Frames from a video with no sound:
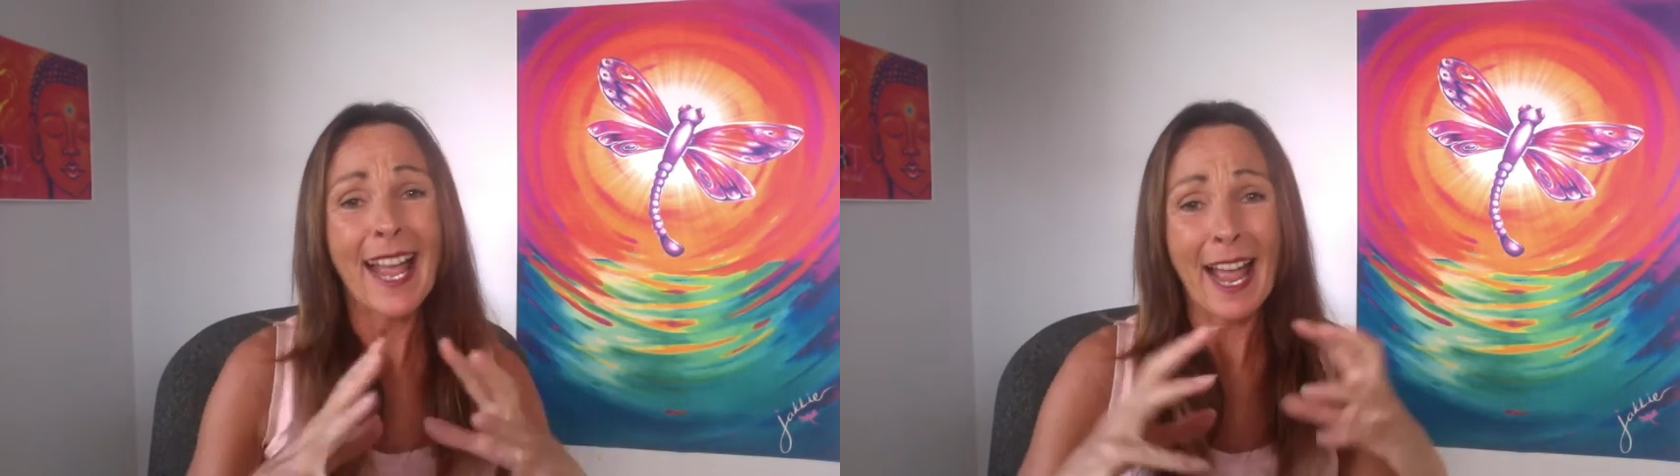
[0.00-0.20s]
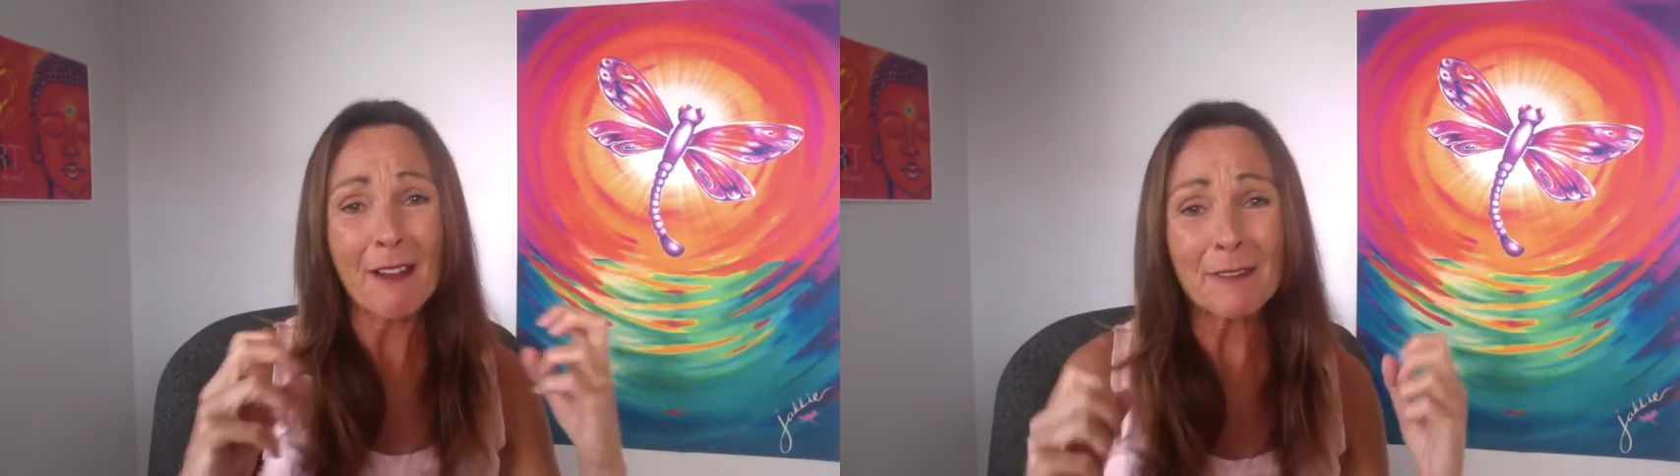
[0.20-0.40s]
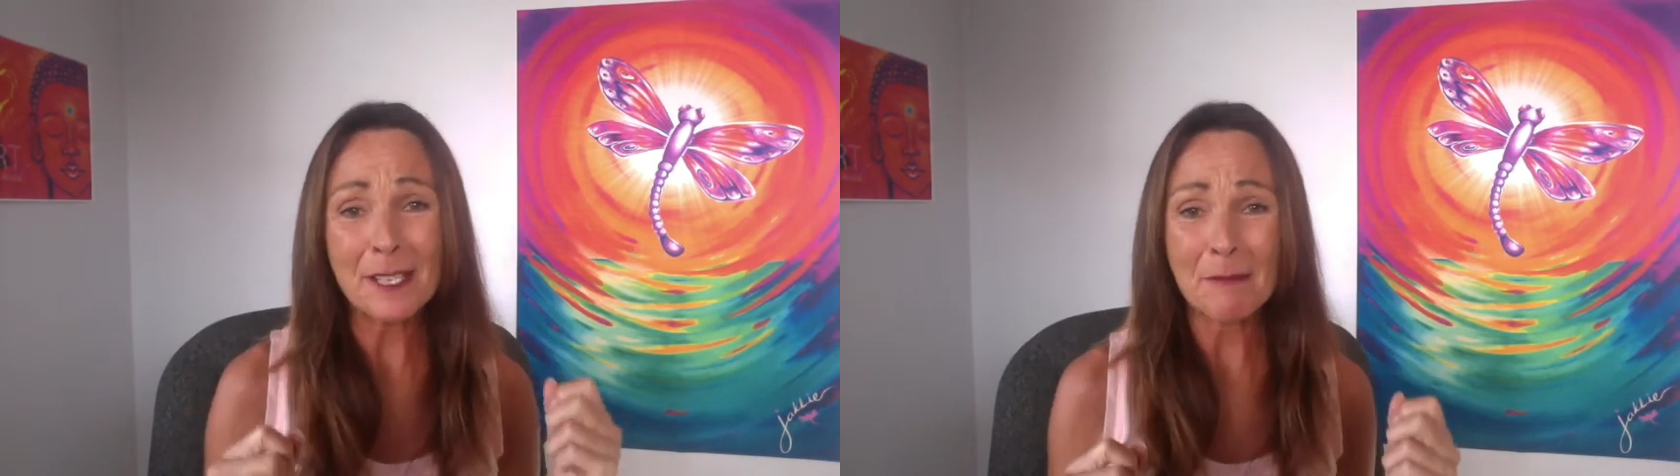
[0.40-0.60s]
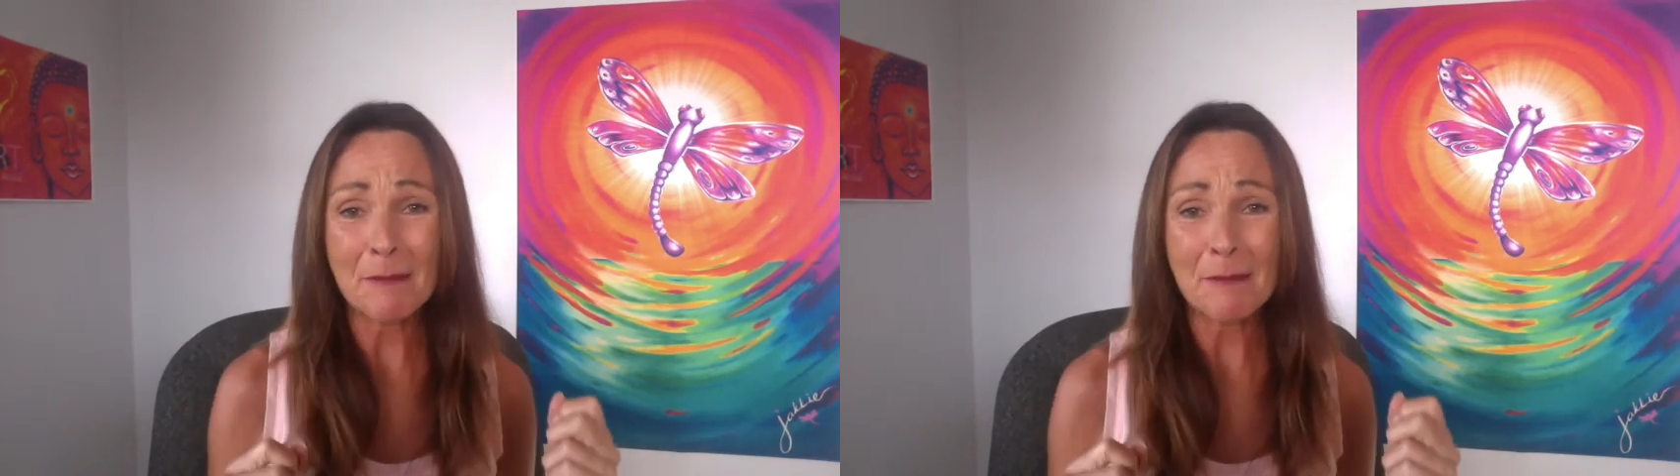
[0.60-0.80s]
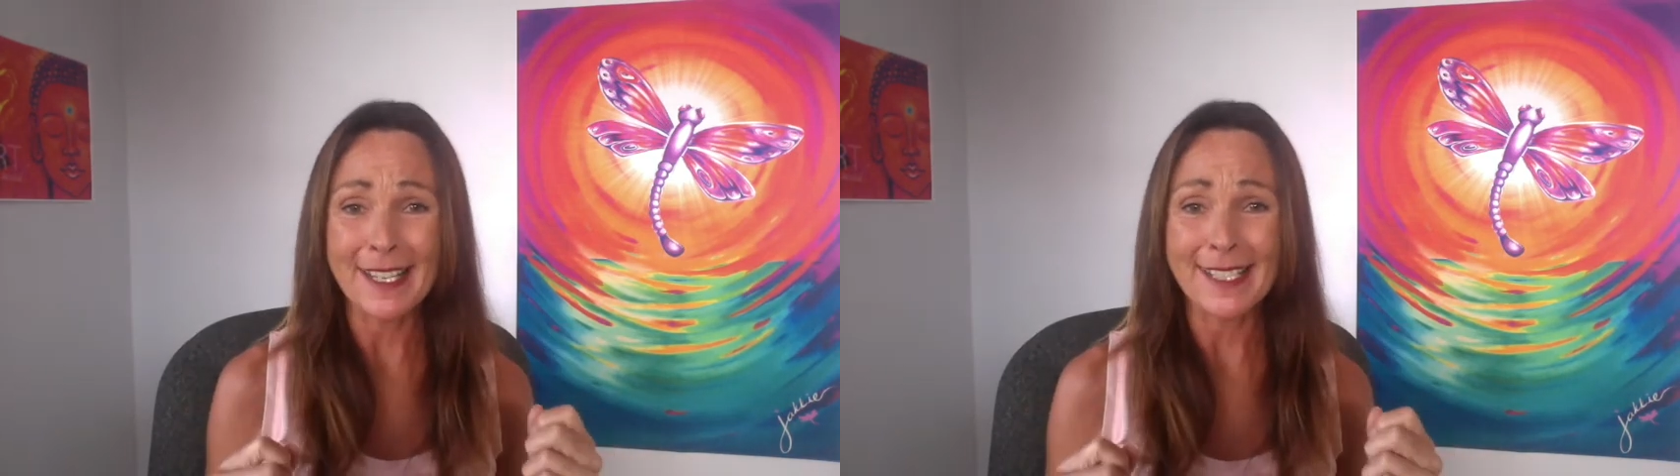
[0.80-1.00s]
have this
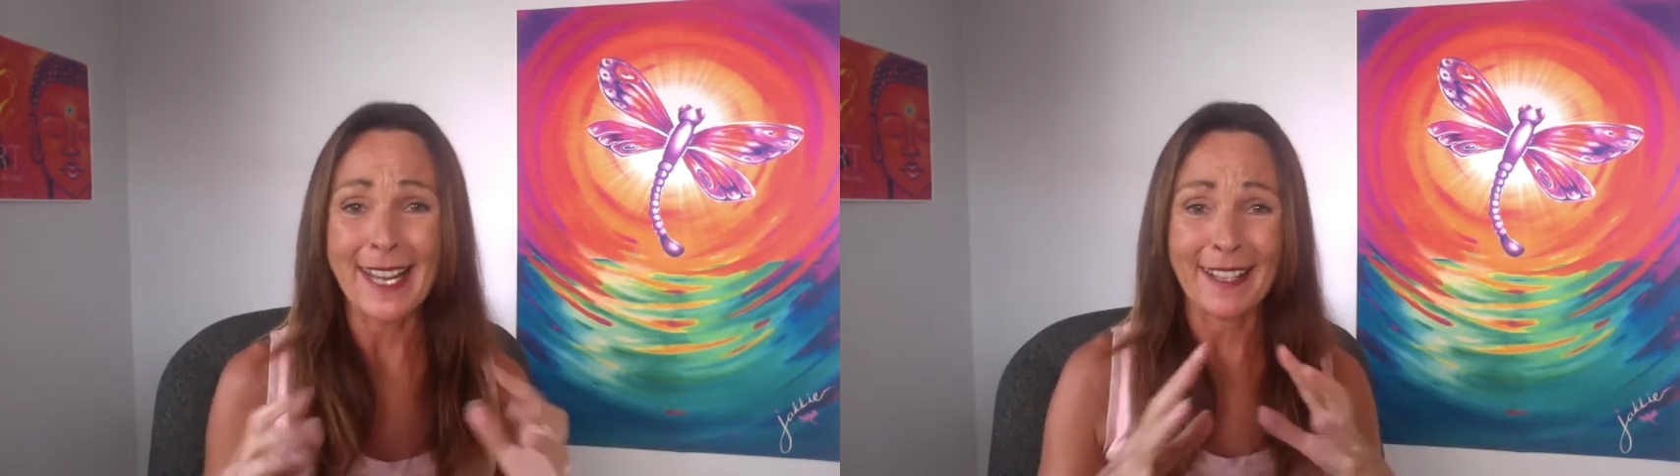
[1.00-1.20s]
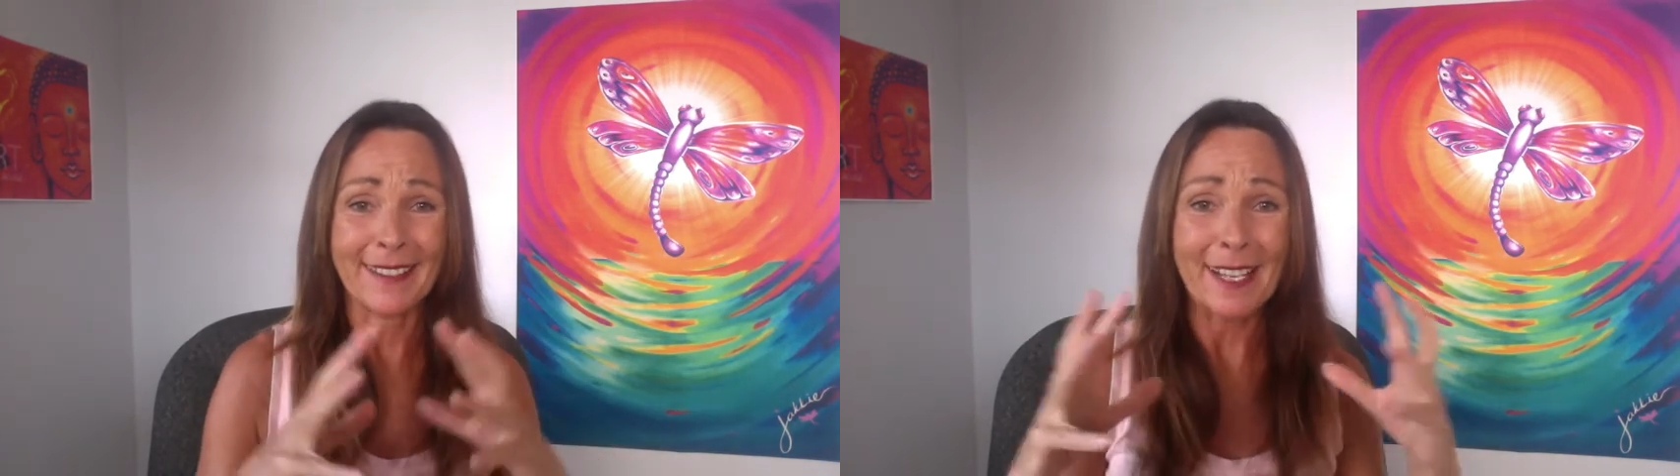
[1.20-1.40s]
breakdown,